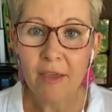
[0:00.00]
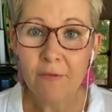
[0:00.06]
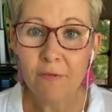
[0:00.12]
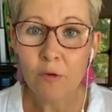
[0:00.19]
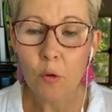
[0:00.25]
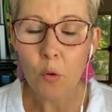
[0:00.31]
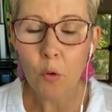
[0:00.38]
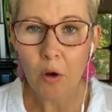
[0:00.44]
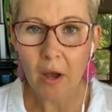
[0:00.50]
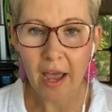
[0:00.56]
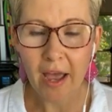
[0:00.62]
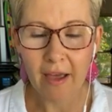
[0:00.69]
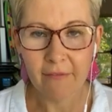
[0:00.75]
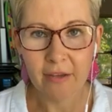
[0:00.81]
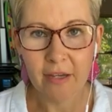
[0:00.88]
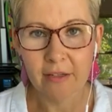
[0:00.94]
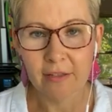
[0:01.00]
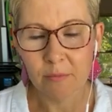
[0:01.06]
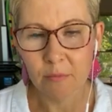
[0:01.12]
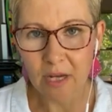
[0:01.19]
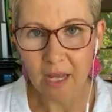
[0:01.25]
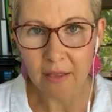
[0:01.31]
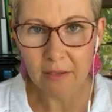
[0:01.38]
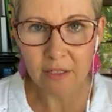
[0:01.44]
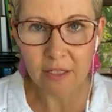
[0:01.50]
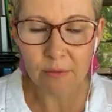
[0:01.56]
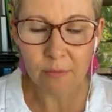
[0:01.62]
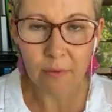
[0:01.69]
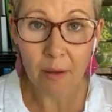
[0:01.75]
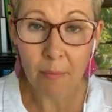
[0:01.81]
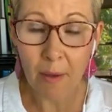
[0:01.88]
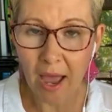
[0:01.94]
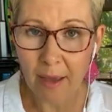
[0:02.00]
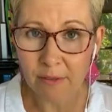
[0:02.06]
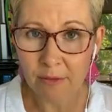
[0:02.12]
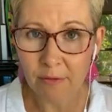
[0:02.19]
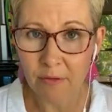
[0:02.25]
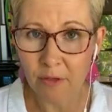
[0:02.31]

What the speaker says: If you're having some challenges perhaps